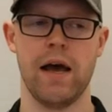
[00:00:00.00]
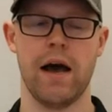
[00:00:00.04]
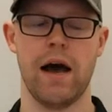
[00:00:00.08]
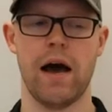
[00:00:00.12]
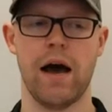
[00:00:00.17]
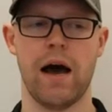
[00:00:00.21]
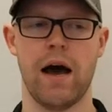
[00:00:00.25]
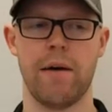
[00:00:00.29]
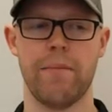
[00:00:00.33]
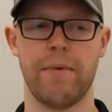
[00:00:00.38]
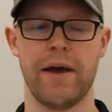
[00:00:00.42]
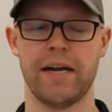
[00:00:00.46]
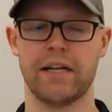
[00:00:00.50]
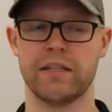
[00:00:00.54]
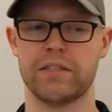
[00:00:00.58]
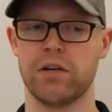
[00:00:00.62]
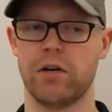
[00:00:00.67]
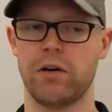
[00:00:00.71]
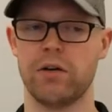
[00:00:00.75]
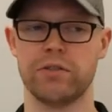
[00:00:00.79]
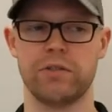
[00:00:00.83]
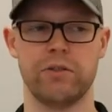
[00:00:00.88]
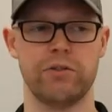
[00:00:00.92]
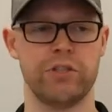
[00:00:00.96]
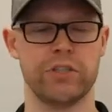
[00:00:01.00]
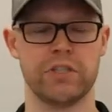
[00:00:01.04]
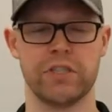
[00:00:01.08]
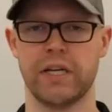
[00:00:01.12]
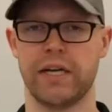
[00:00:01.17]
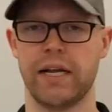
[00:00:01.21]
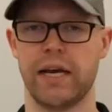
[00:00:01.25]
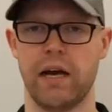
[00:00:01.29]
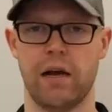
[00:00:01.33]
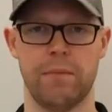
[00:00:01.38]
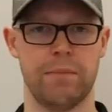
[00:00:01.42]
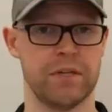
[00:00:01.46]
and it's also just
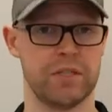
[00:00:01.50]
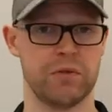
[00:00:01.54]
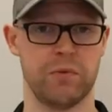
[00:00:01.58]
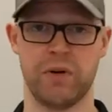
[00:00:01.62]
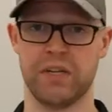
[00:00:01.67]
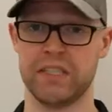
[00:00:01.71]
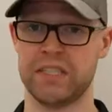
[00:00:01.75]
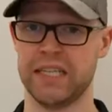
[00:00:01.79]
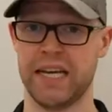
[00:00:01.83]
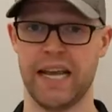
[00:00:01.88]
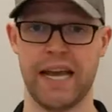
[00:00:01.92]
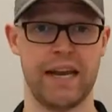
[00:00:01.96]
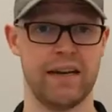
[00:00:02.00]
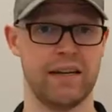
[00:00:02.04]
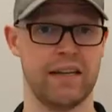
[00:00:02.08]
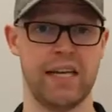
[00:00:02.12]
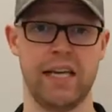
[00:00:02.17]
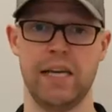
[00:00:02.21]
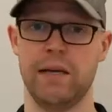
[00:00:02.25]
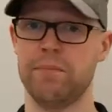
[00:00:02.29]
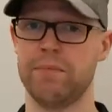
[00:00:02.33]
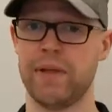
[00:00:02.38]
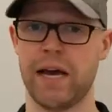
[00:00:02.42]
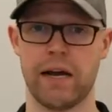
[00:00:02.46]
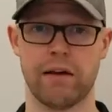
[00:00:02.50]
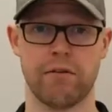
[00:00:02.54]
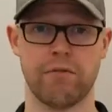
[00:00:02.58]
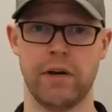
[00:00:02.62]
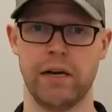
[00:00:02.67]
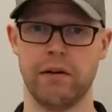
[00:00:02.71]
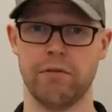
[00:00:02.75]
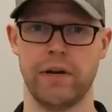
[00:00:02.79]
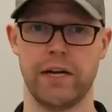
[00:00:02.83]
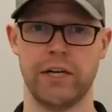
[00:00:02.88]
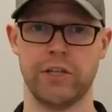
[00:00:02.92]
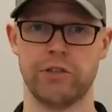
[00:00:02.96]
going to help us once again keep that
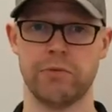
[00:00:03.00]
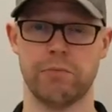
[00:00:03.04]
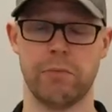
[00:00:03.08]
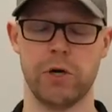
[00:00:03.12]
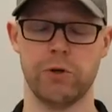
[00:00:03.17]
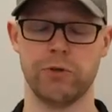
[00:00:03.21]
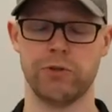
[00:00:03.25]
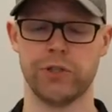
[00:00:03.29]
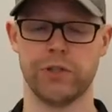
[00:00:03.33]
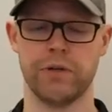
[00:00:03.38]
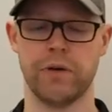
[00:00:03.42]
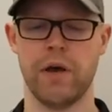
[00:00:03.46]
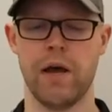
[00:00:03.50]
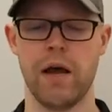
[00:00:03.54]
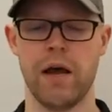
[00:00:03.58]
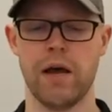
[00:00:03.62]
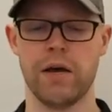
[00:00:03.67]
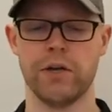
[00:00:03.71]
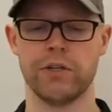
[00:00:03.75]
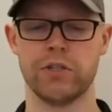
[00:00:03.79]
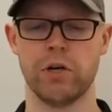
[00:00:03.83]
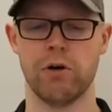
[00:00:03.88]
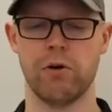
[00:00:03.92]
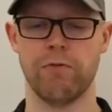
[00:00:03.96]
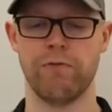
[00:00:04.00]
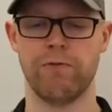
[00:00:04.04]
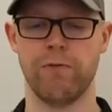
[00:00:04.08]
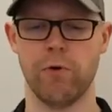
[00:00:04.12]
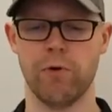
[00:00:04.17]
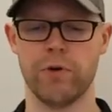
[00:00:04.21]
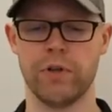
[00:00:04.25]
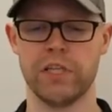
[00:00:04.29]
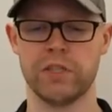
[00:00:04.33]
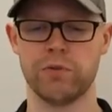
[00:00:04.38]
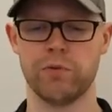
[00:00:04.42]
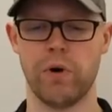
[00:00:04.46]
great range of motion. So
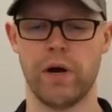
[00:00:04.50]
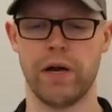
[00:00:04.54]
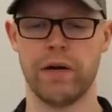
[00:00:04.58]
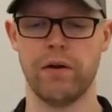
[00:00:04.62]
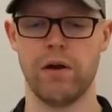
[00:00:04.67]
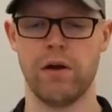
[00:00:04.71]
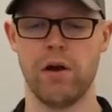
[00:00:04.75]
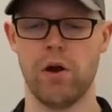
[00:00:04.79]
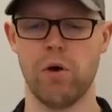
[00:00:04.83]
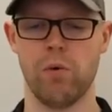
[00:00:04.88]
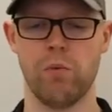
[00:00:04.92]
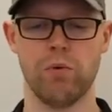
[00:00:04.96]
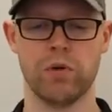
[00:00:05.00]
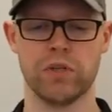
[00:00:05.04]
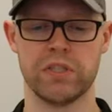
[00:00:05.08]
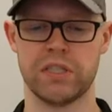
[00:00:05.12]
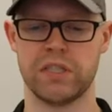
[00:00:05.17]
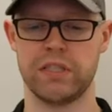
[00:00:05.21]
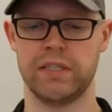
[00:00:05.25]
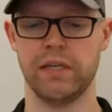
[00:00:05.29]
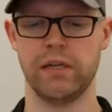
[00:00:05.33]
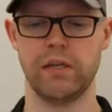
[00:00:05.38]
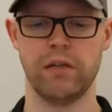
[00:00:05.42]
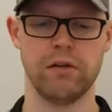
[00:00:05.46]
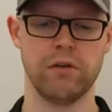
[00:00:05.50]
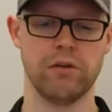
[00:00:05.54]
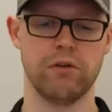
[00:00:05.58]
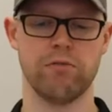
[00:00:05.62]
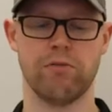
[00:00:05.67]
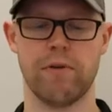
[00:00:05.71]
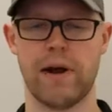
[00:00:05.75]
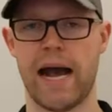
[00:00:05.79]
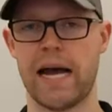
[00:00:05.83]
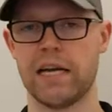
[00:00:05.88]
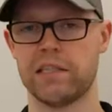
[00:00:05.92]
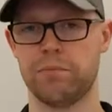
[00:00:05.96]
for this one, we'll still
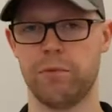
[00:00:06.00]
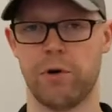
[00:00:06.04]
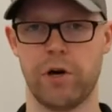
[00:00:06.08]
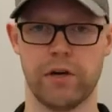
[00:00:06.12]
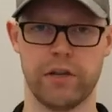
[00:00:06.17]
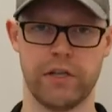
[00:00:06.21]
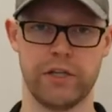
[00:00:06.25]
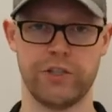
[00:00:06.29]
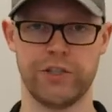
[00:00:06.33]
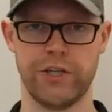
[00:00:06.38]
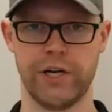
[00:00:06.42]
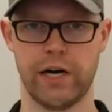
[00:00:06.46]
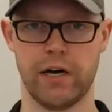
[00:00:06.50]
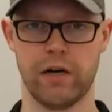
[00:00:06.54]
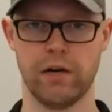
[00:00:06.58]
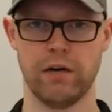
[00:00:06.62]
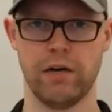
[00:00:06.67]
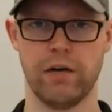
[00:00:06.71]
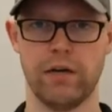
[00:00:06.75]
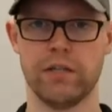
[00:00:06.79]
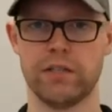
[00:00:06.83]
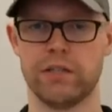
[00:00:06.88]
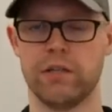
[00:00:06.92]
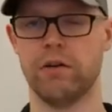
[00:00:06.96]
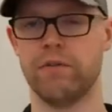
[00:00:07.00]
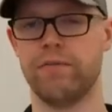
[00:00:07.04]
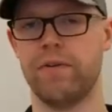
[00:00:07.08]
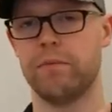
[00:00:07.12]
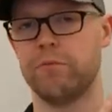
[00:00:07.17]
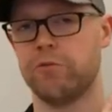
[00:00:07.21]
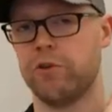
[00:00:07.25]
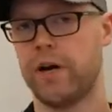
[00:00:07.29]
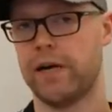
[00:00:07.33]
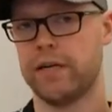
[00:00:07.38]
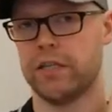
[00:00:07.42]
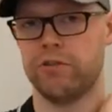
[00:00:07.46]
grasp onto the chair. So if
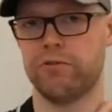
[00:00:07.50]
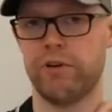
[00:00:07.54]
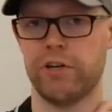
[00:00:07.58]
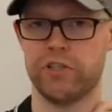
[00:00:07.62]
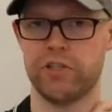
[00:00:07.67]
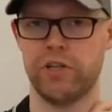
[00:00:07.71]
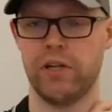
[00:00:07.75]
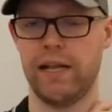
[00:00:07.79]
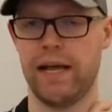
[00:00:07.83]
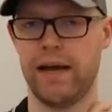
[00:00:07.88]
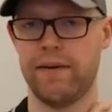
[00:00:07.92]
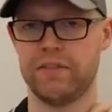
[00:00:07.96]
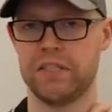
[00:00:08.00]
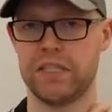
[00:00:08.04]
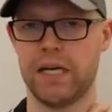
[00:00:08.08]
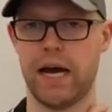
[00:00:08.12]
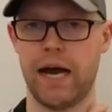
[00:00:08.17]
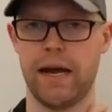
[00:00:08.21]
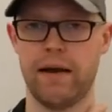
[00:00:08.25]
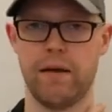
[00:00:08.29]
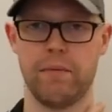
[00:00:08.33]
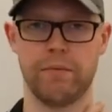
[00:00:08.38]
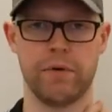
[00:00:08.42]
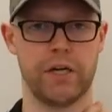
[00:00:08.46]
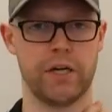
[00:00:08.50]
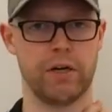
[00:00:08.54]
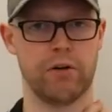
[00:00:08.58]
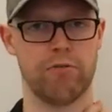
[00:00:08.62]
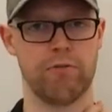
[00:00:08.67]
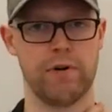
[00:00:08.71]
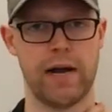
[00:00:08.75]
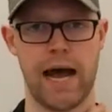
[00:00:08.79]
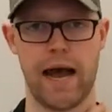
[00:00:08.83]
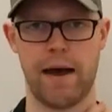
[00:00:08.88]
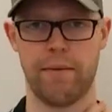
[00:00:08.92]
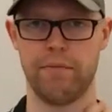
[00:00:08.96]
I'm trying to stretch the left side, I'm going to
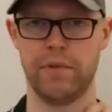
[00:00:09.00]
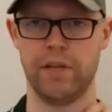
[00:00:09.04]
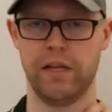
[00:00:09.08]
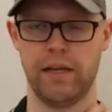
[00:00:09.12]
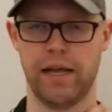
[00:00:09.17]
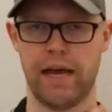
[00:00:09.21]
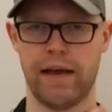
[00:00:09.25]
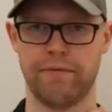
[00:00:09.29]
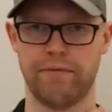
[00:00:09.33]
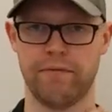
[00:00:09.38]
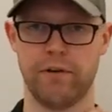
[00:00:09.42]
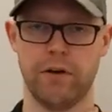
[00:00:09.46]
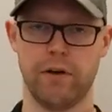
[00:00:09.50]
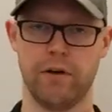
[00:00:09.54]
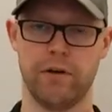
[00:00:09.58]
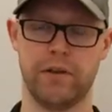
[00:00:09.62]
grab the left